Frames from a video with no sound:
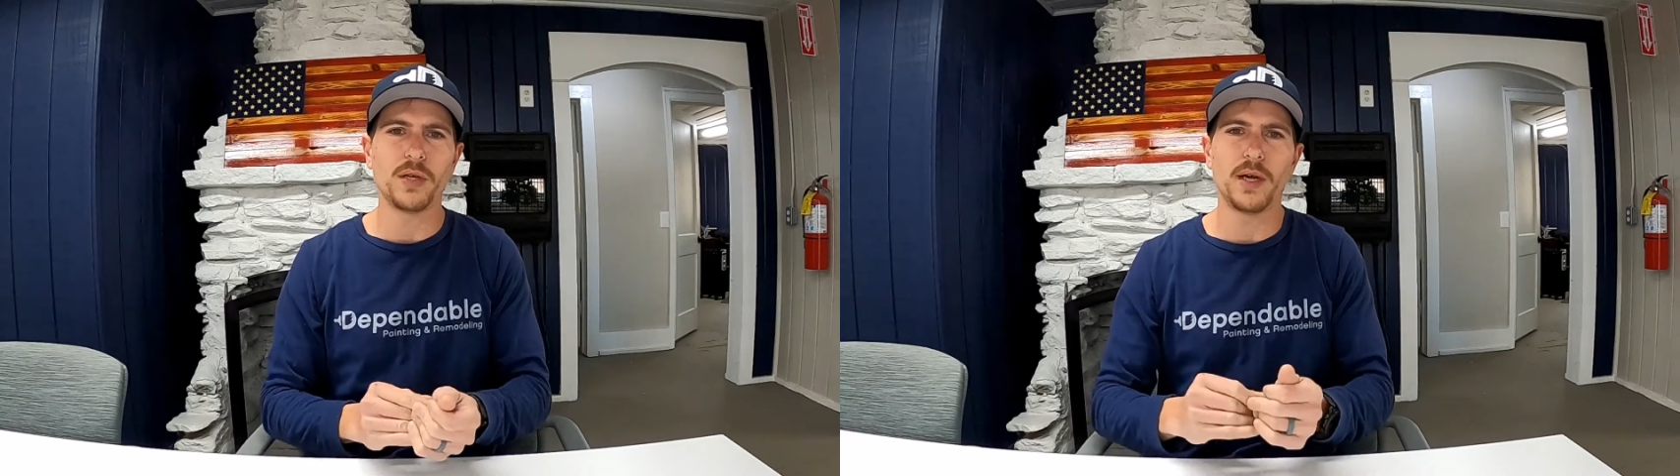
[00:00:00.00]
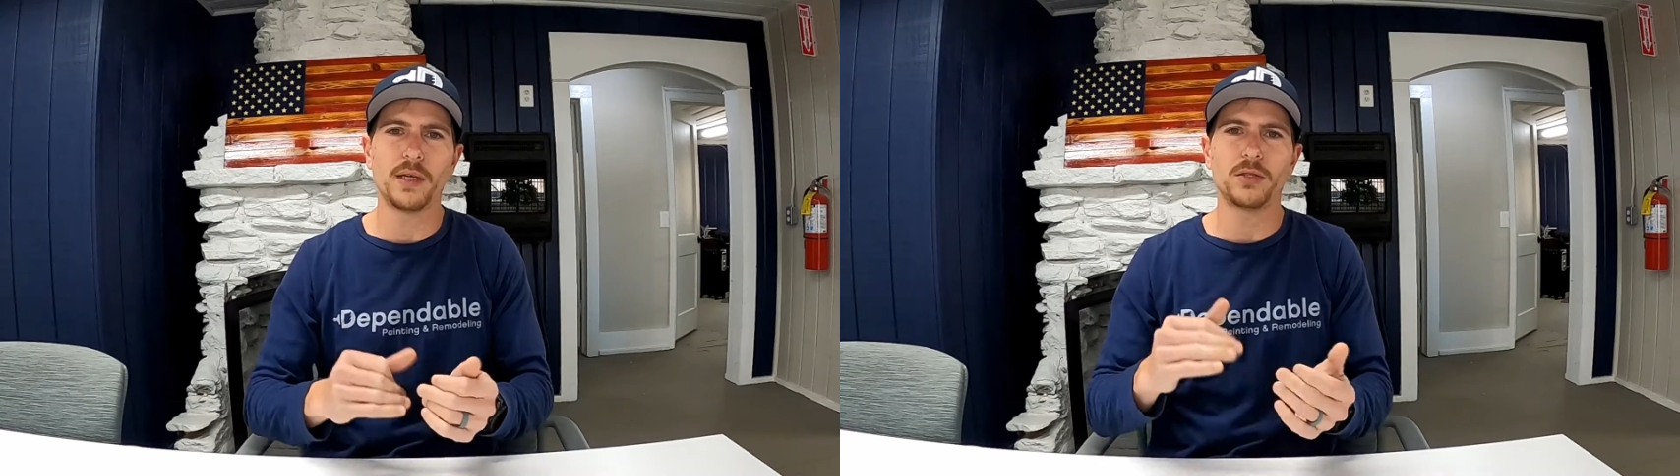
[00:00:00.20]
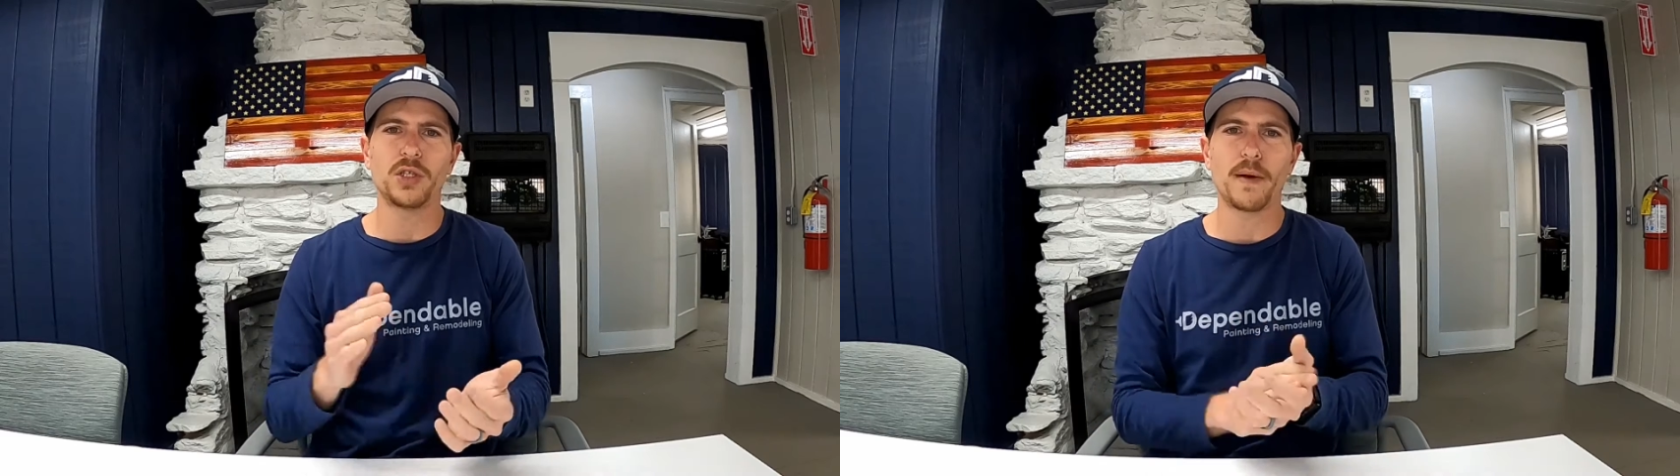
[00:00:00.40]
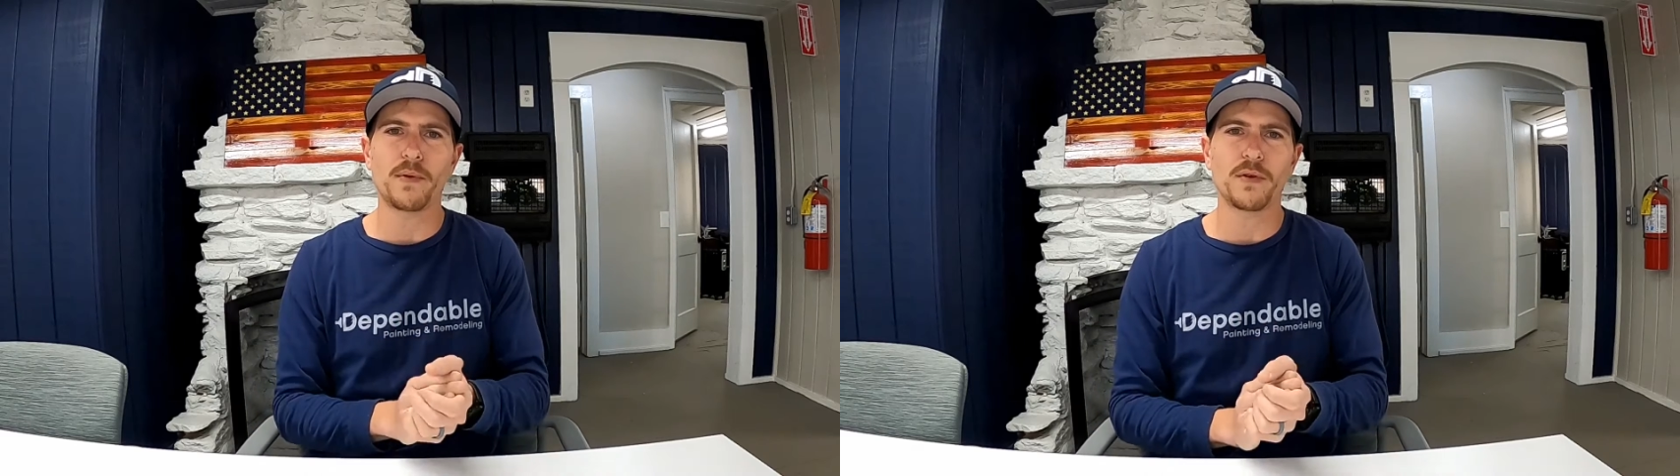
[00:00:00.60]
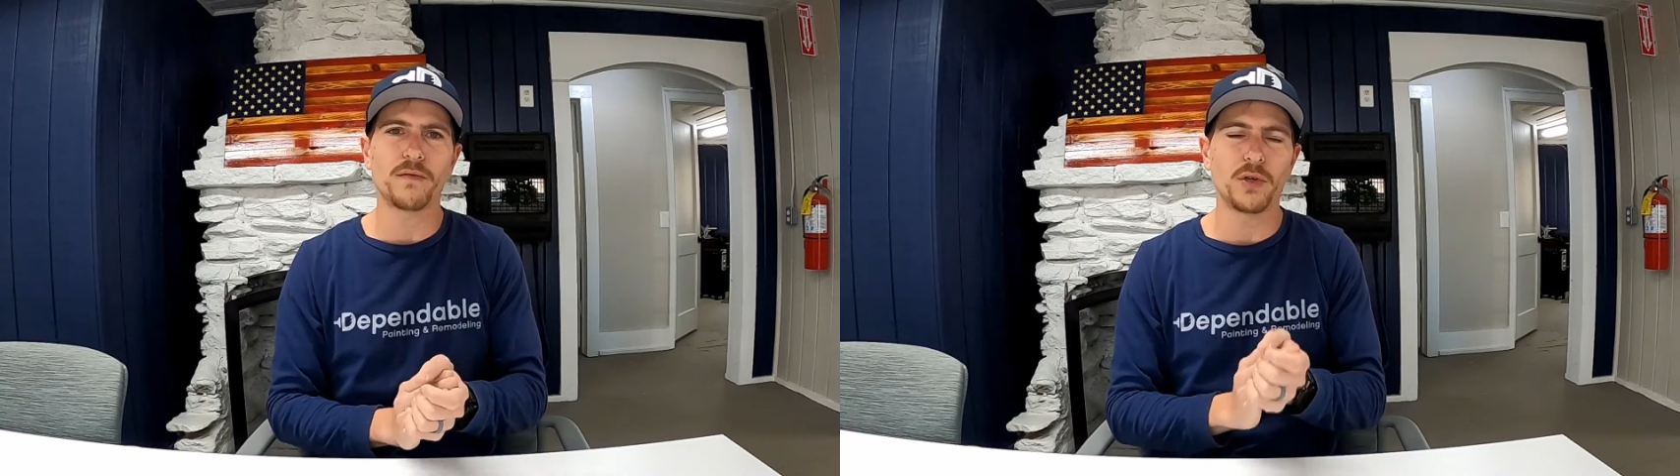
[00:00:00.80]
to be a
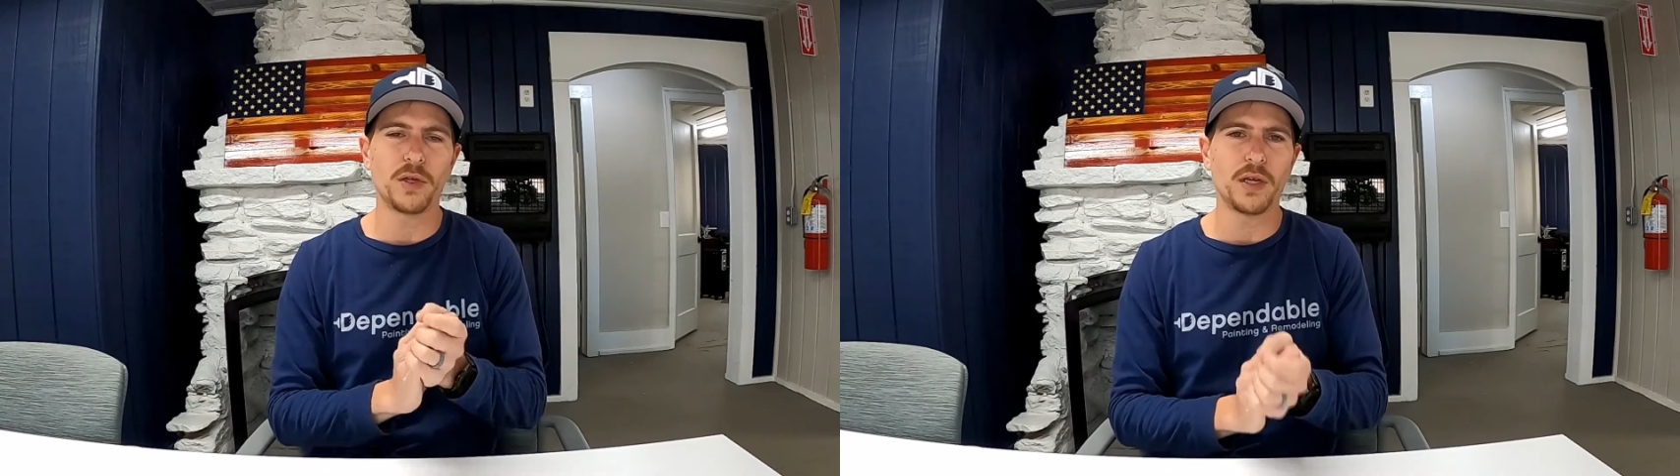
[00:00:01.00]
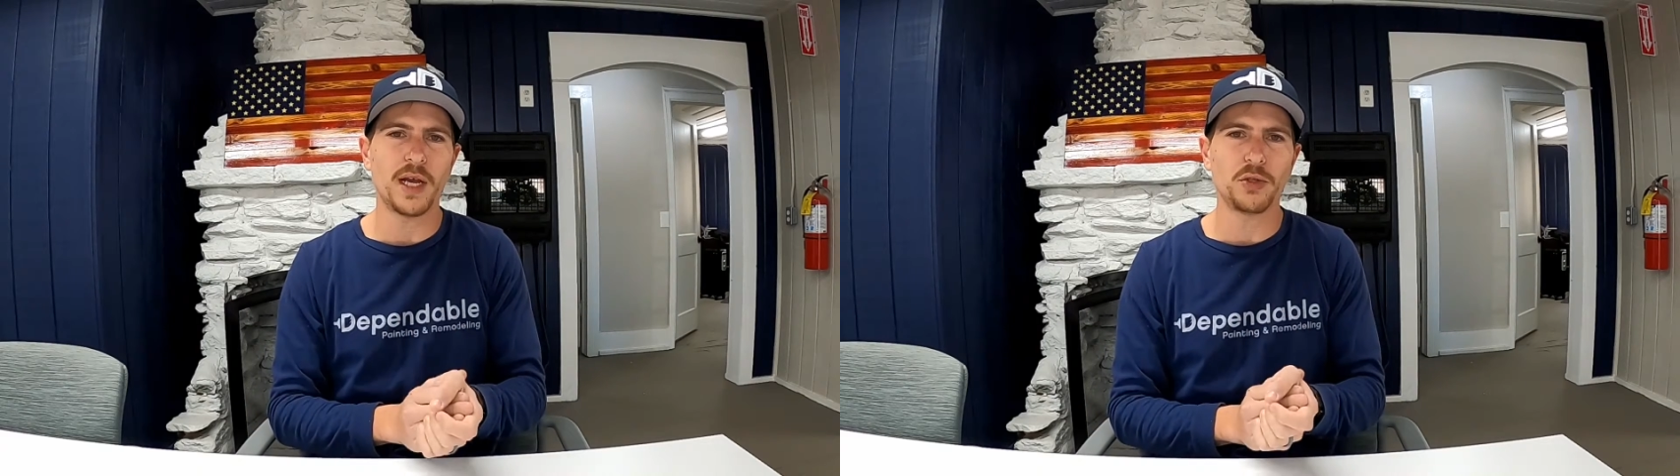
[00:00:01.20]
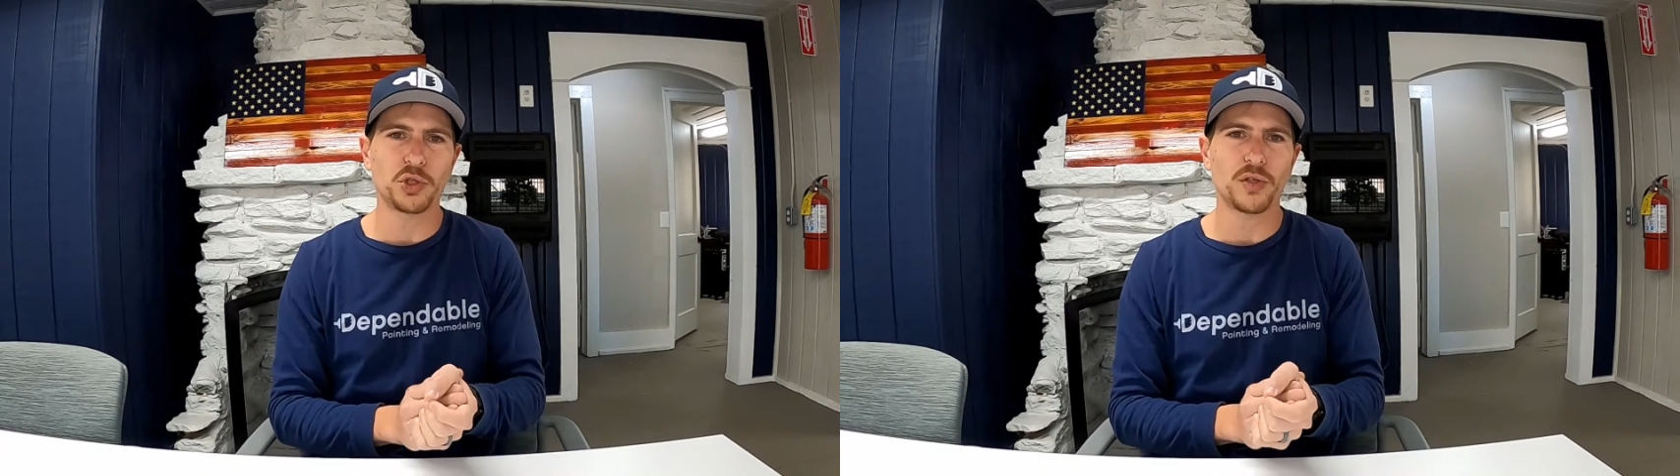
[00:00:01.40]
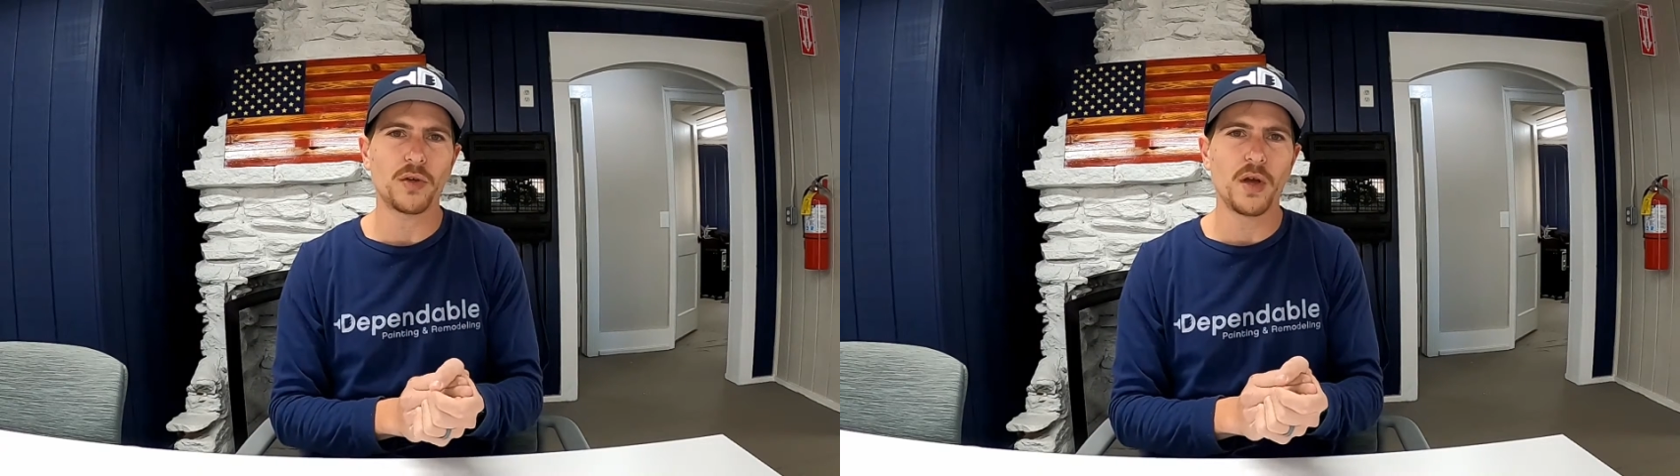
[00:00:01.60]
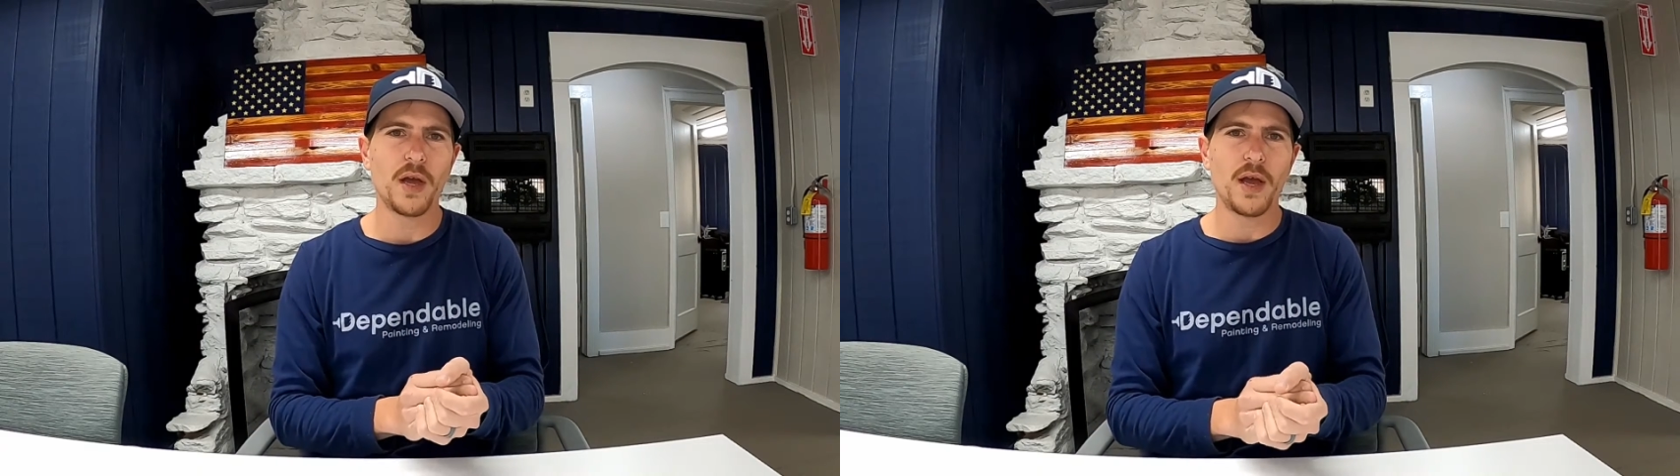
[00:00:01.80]
shepherd of good
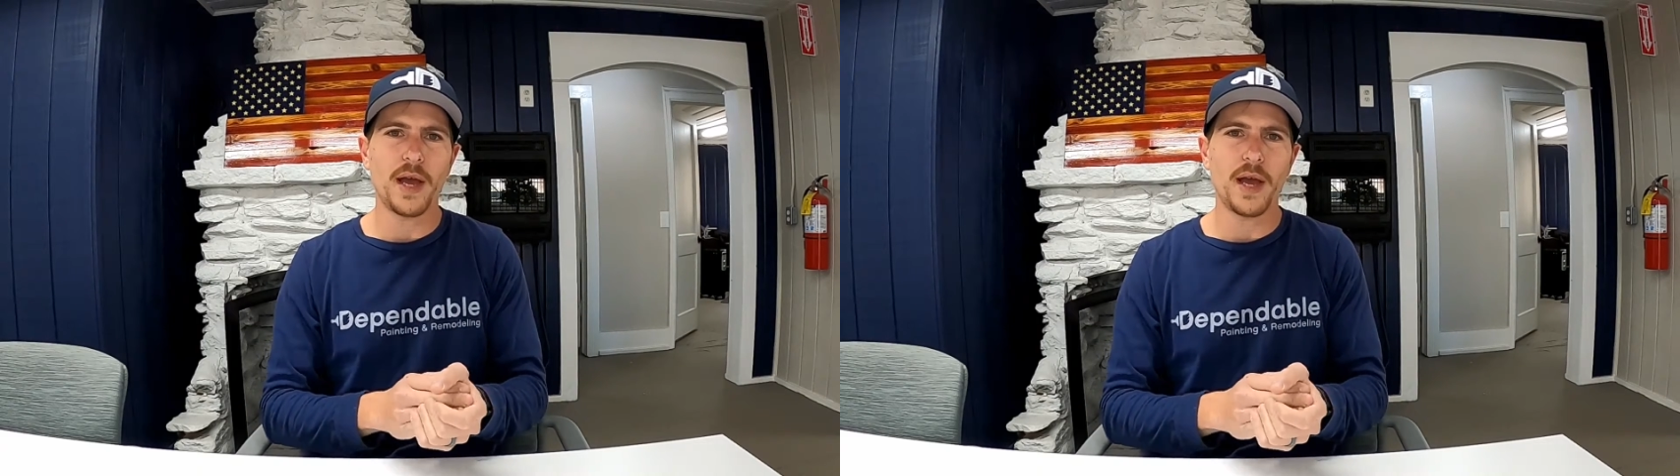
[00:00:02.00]
nature